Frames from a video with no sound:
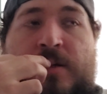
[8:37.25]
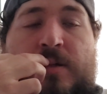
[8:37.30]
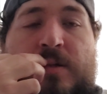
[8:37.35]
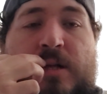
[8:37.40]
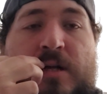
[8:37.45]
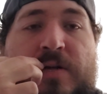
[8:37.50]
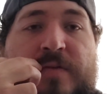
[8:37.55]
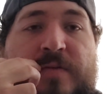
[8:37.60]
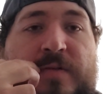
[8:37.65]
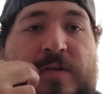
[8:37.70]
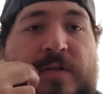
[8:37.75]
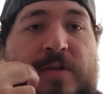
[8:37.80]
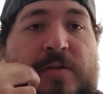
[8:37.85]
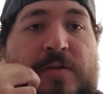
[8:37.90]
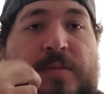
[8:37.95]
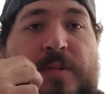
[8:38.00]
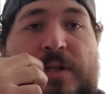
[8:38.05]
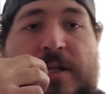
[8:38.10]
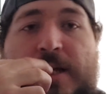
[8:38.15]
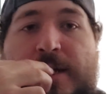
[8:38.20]
Not a flu,
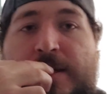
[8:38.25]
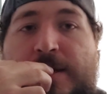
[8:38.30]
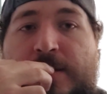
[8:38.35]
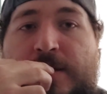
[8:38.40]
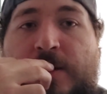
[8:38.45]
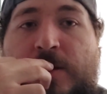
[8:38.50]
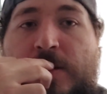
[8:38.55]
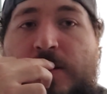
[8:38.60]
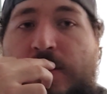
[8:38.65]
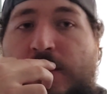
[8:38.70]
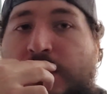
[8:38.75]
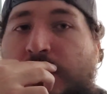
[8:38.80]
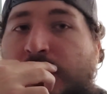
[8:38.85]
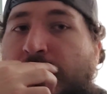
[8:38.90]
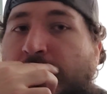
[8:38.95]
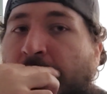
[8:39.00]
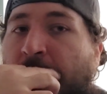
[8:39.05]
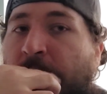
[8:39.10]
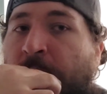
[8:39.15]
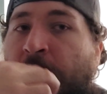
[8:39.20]
but like a cold,
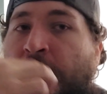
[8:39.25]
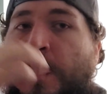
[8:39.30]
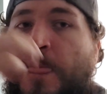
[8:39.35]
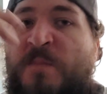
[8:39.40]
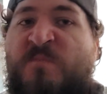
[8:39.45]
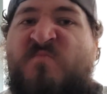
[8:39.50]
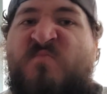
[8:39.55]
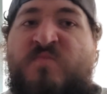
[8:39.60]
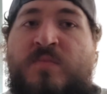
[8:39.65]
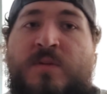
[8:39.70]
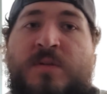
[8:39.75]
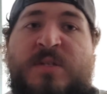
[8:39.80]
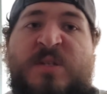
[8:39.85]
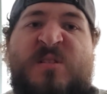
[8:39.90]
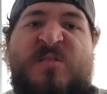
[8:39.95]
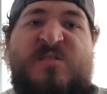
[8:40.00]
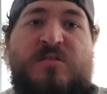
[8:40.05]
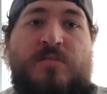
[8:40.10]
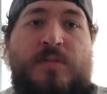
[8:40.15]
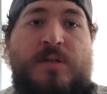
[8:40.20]
so
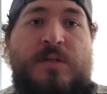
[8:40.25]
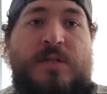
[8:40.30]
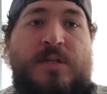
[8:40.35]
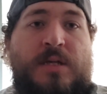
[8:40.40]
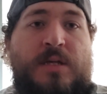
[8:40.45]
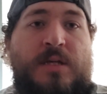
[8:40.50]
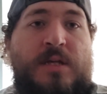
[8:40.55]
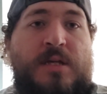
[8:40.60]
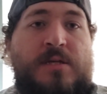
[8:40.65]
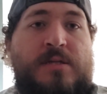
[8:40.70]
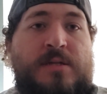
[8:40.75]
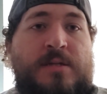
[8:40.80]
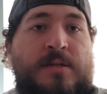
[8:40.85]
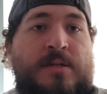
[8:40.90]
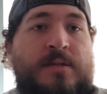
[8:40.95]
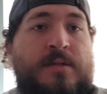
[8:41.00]
to speak, I guess.